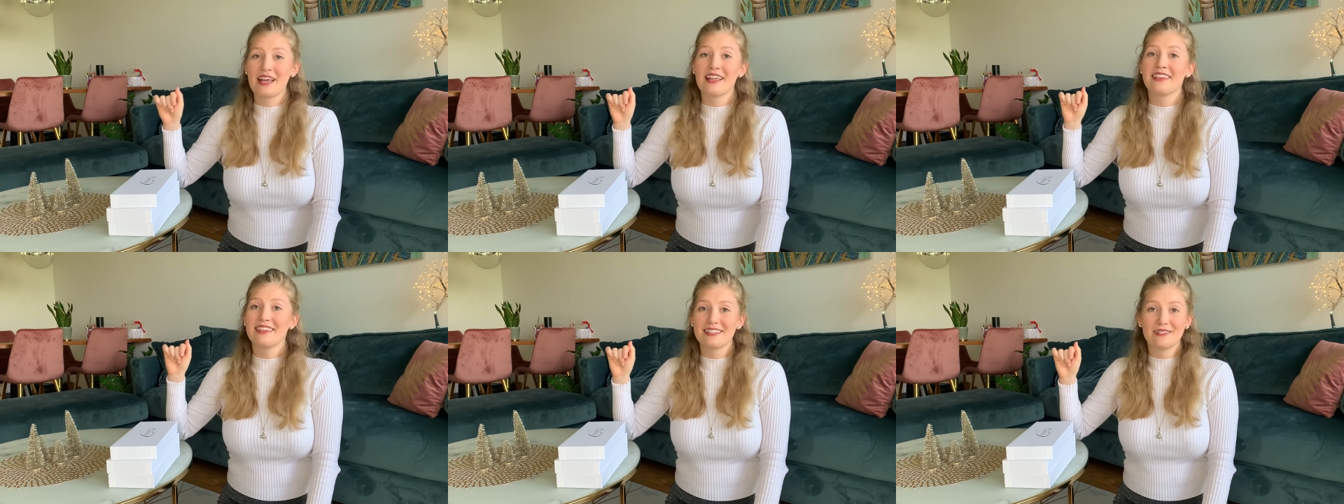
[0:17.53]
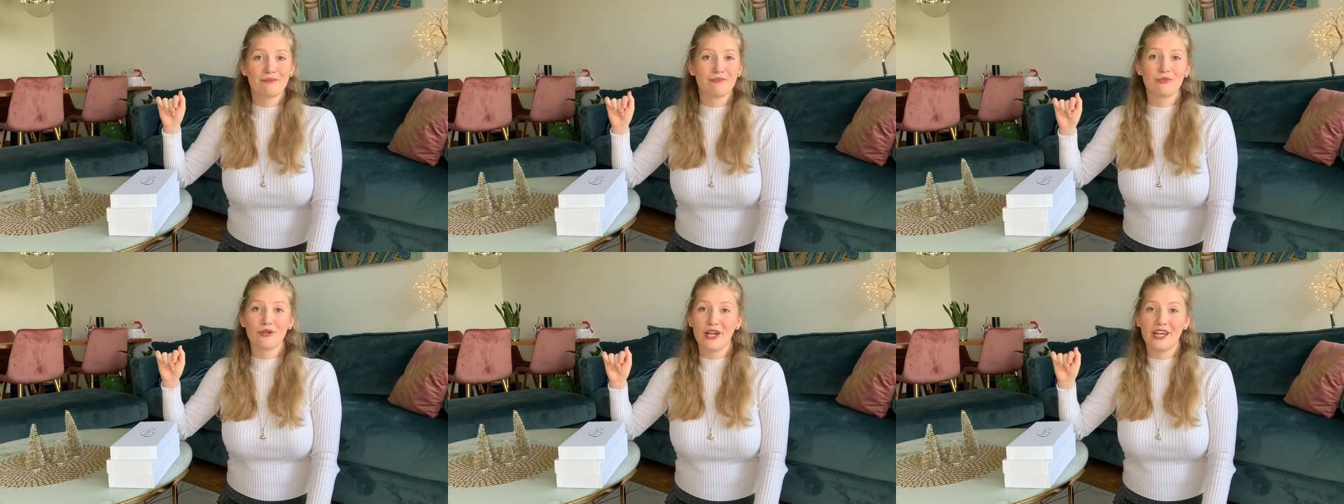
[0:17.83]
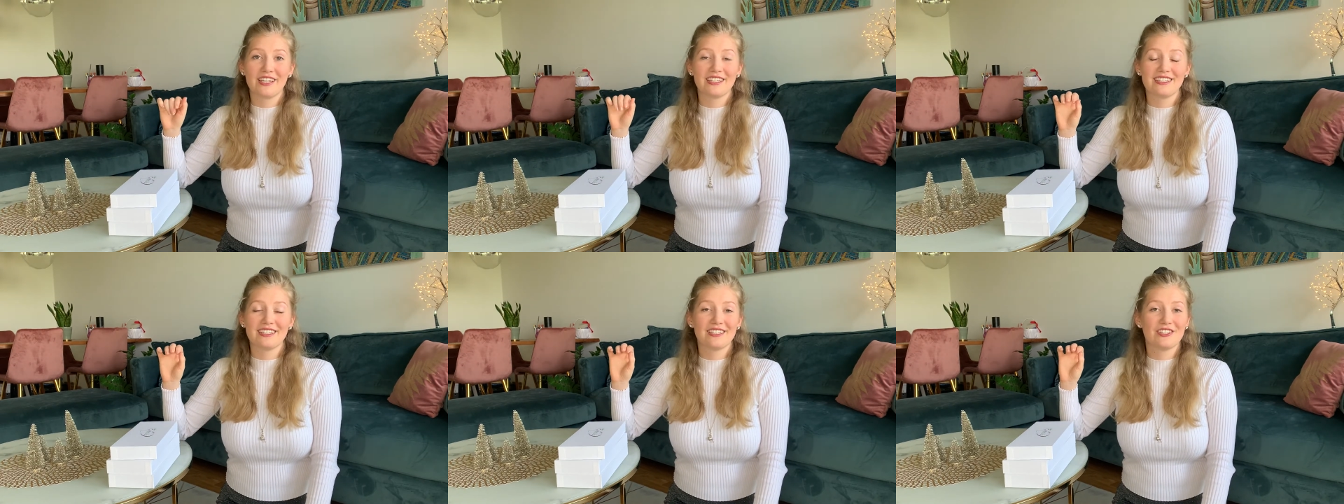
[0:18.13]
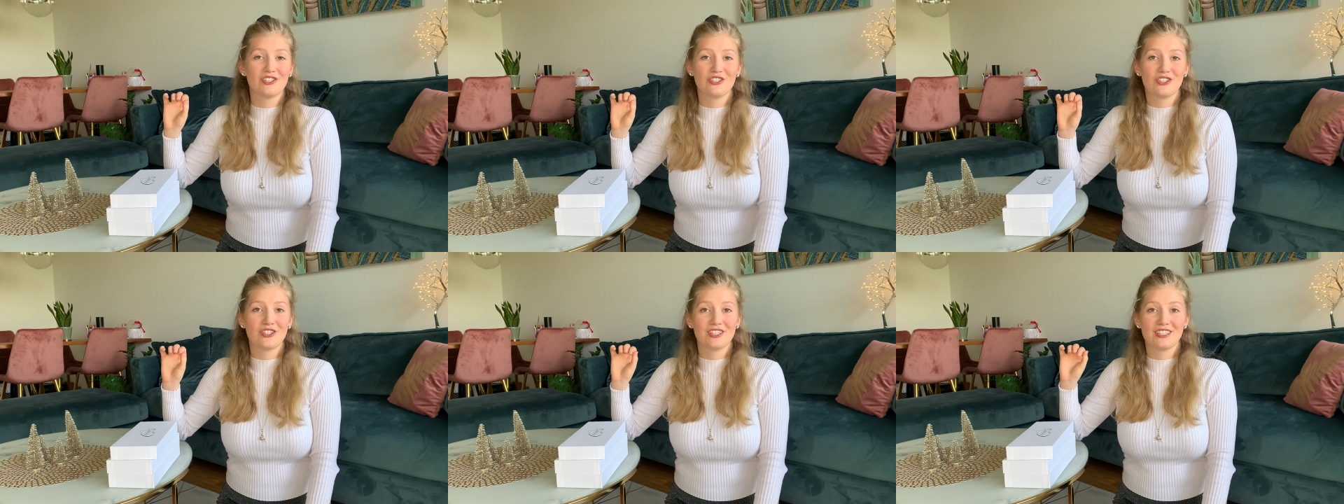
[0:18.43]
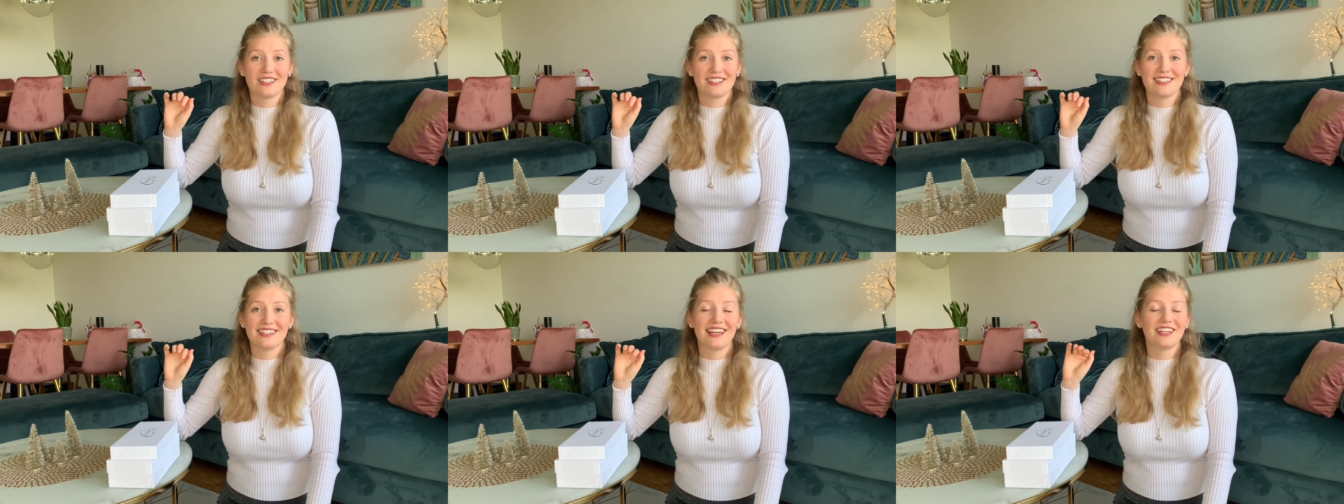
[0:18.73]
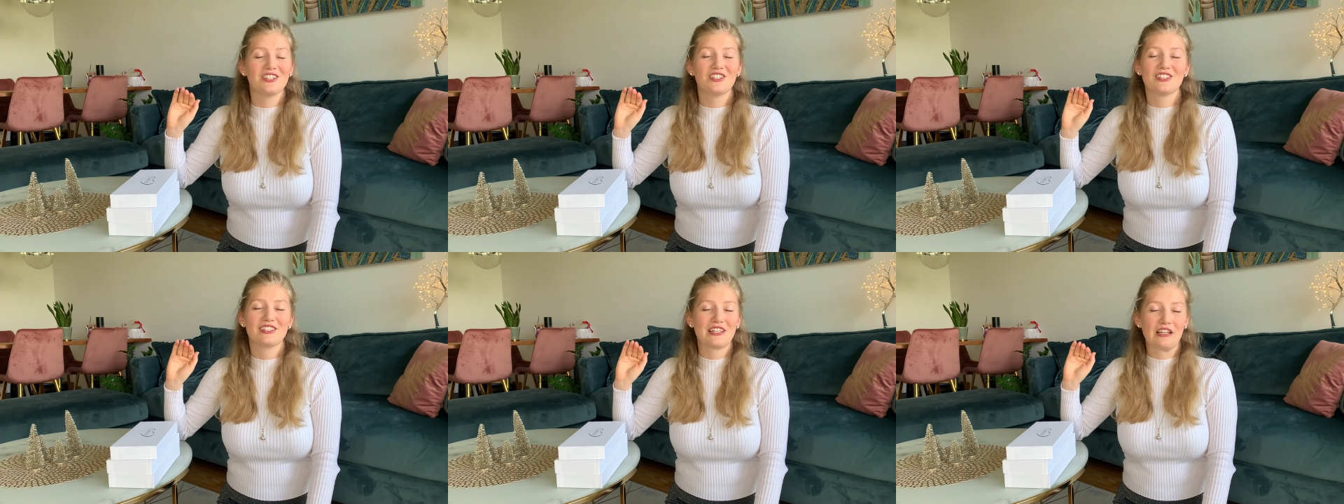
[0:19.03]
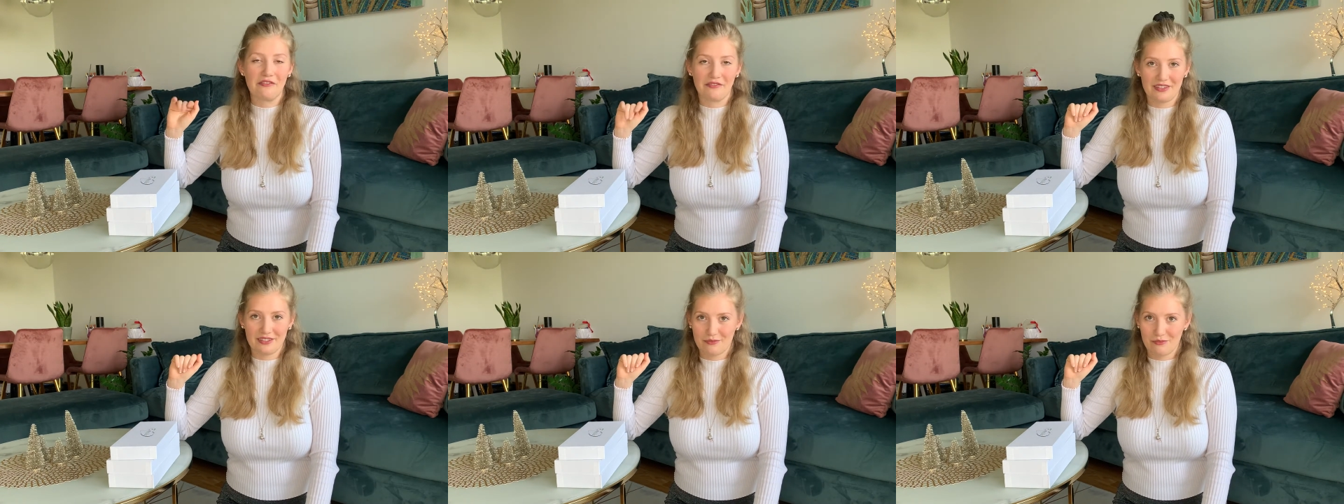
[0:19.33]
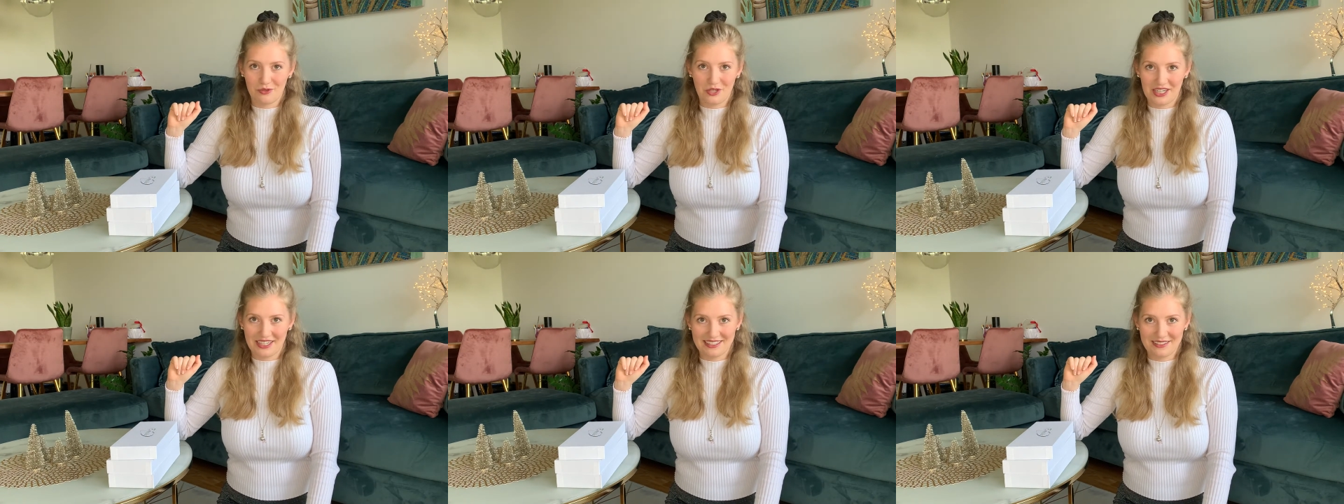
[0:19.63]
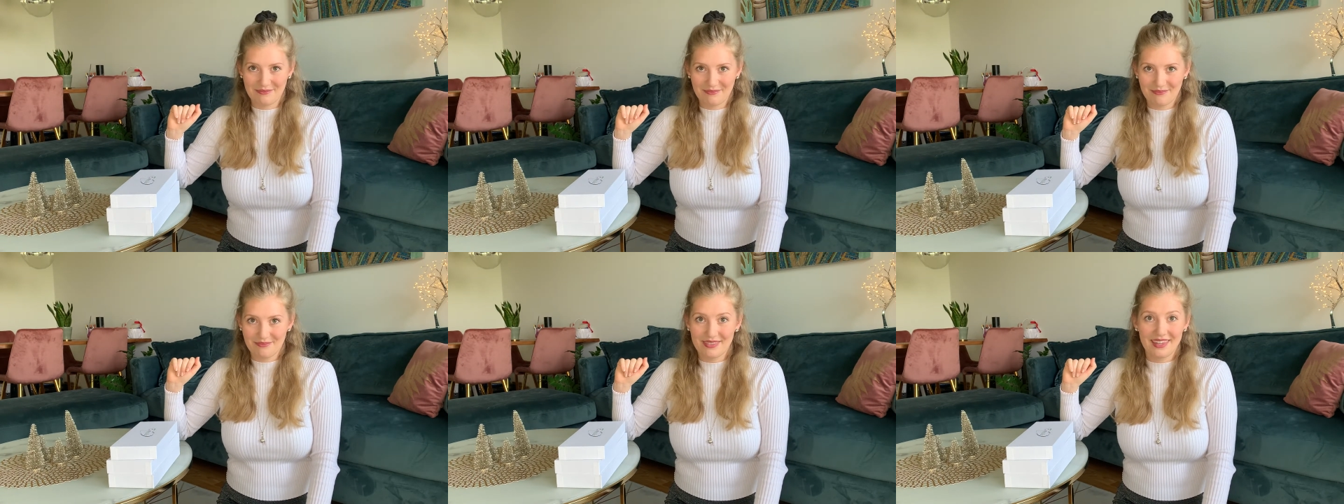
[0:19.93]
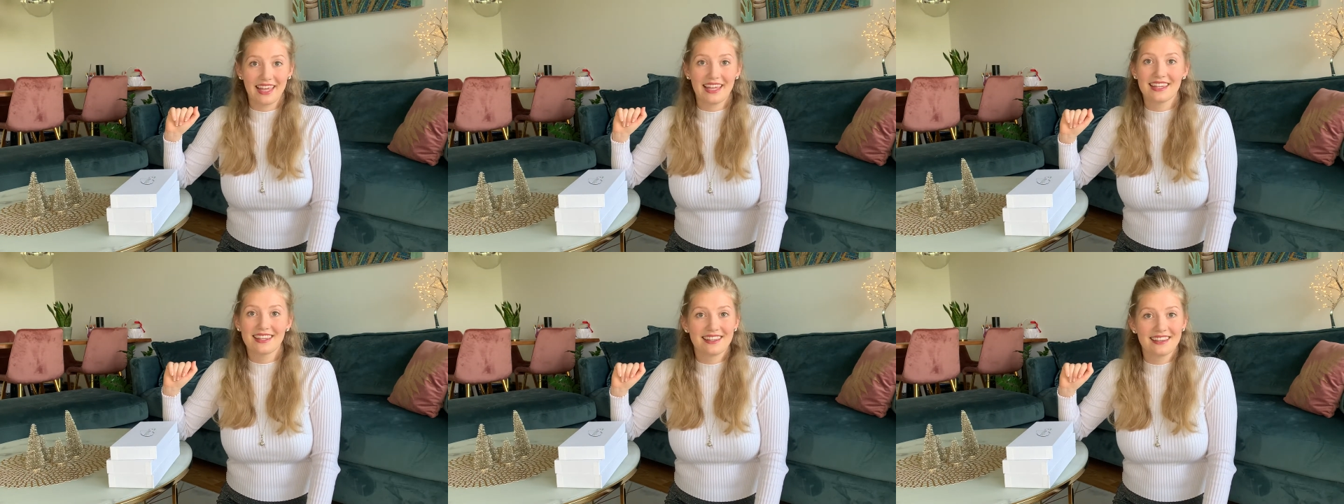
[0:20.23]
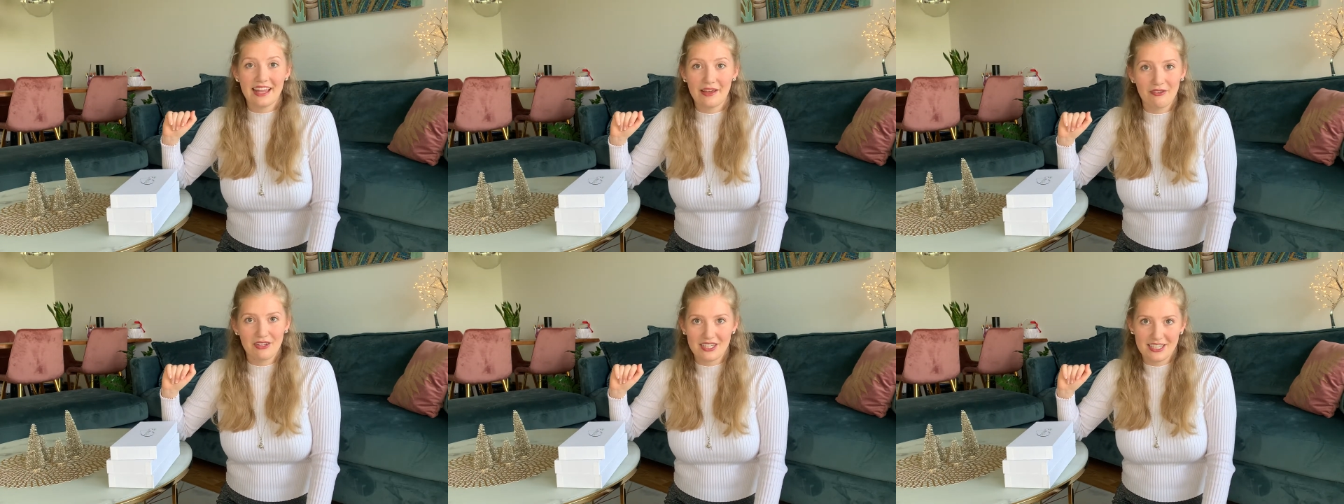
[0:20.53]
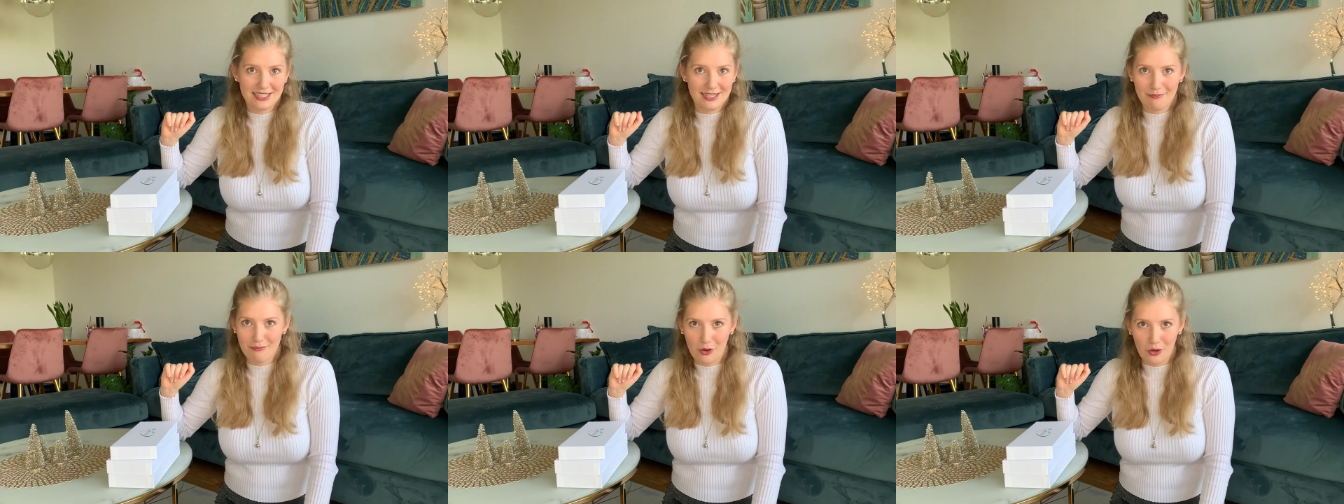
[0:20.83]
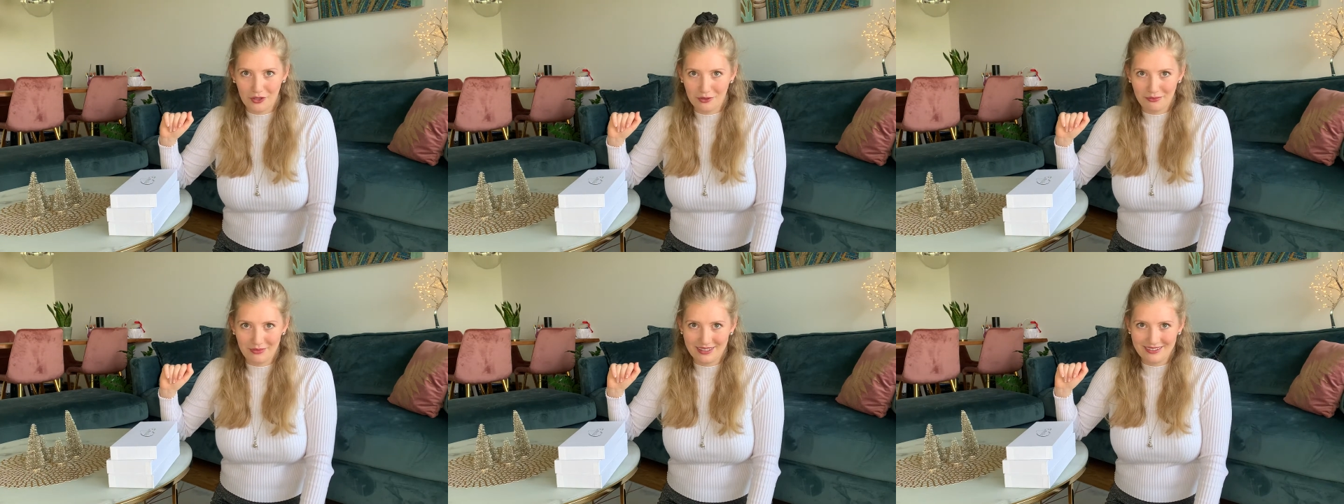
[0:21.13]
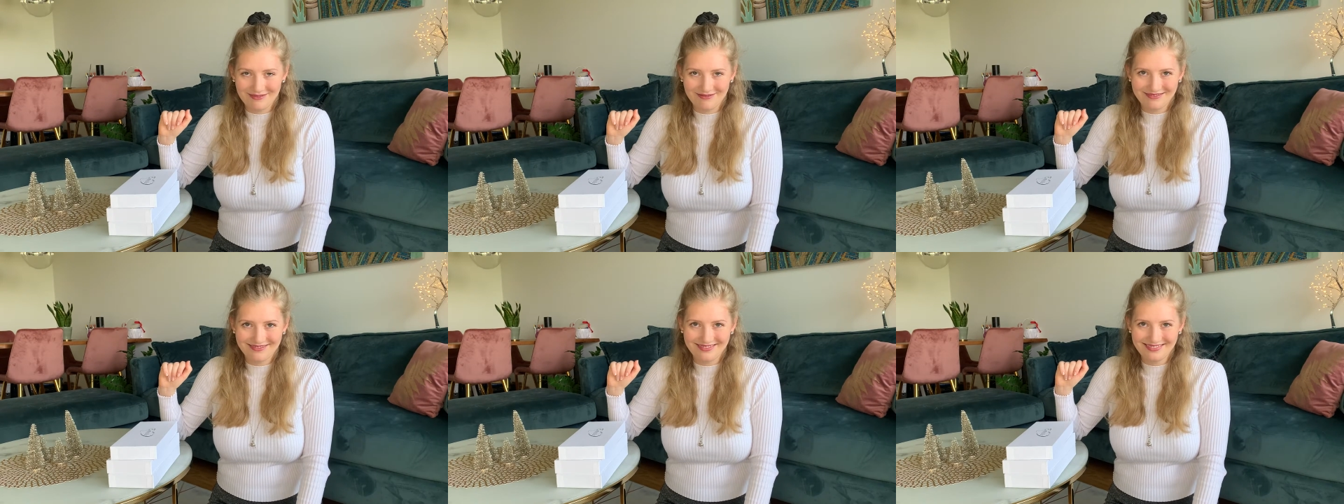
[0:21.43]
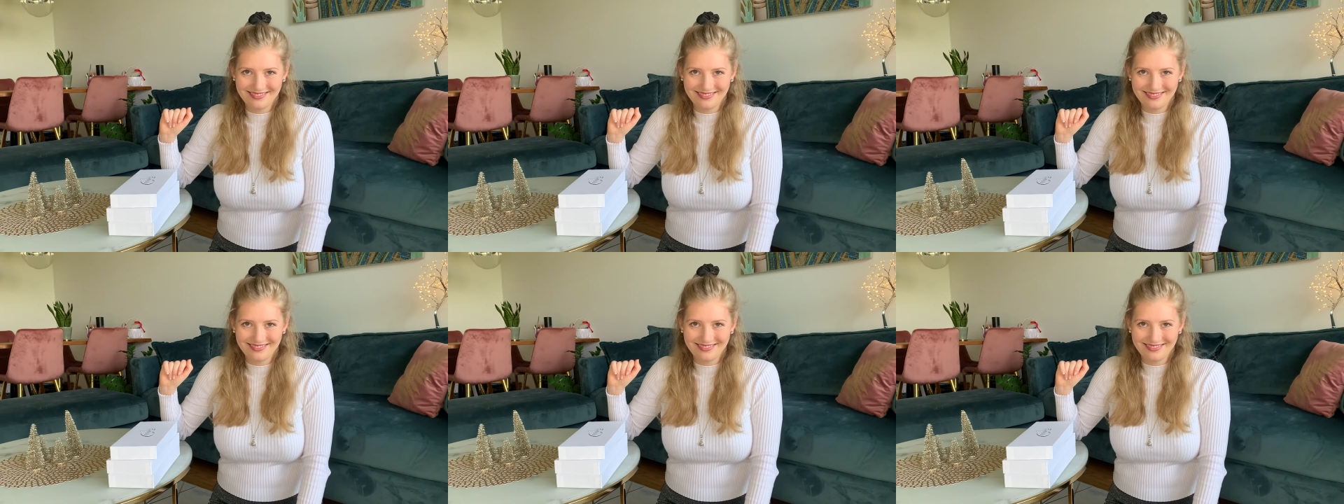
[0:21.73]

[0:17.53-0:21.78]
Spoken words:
This brand is just, I just love this brand. They never disappoint me.